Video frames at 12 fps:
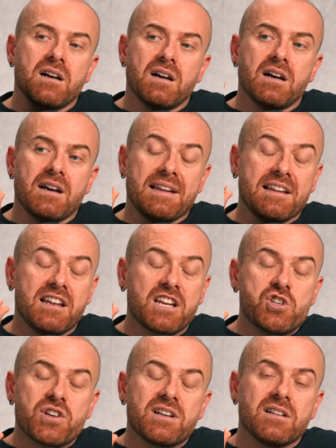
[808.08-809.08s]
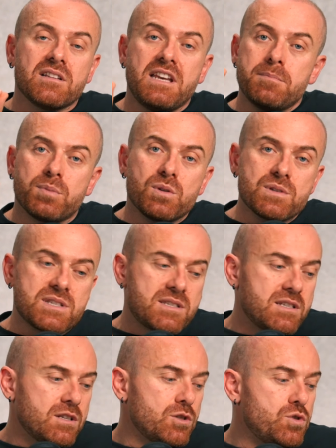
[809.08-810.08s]
electrical
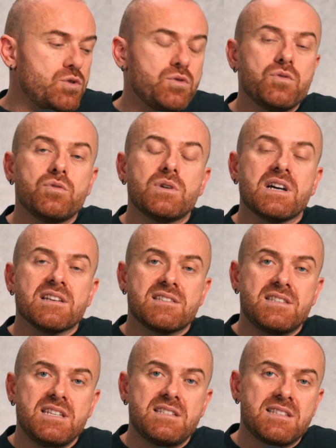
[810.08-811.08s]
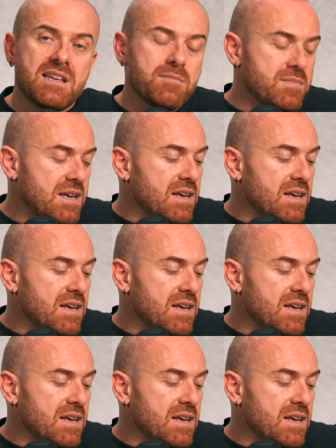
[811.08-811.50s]
impulse to a system,